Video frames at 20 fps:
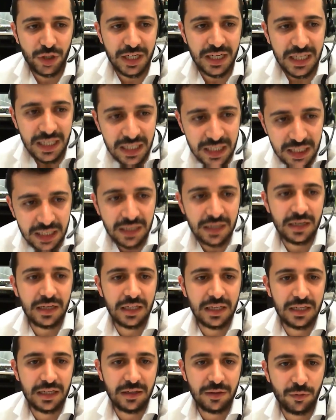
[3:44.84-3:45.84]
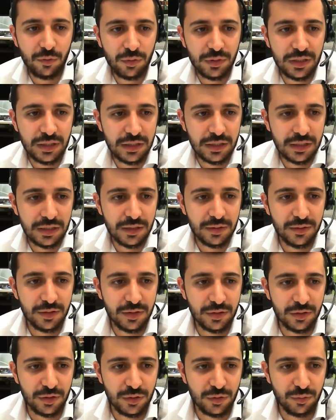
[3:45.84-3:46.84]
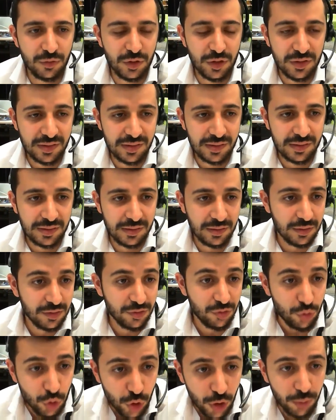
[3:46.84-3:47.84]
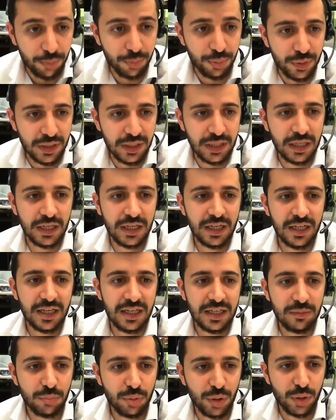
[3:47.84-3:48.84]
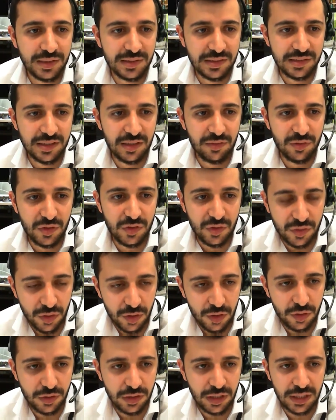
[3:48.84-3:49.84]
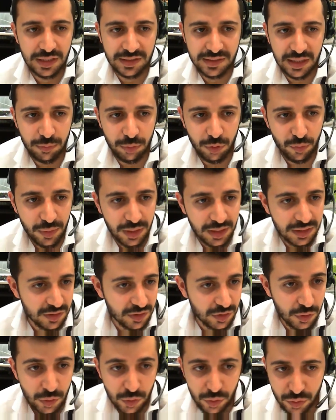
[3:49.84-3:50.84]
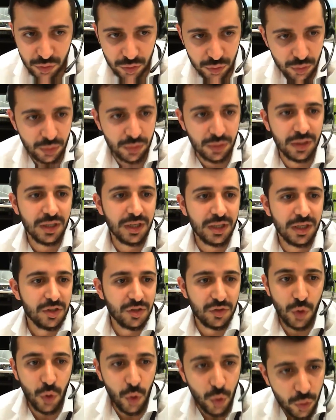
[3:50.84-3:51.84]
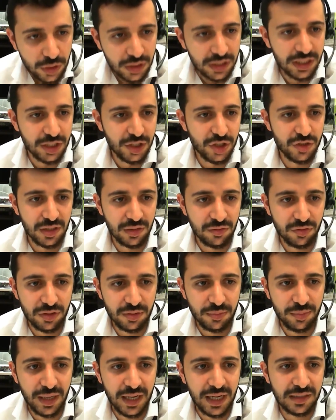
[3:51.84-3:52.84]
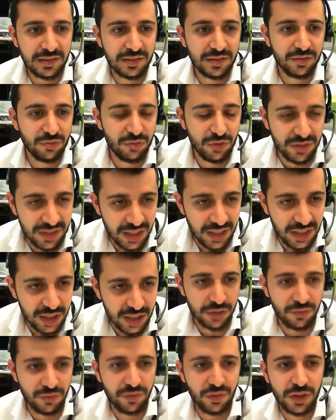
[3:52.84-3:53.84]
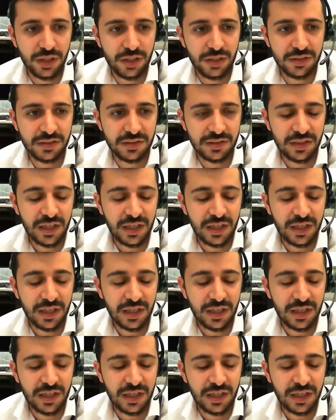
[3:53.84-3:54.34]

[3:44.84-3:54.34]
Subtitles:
Clearly, the drop in prices that we saw in the last couple of months due to hawkish central banks, recession fears,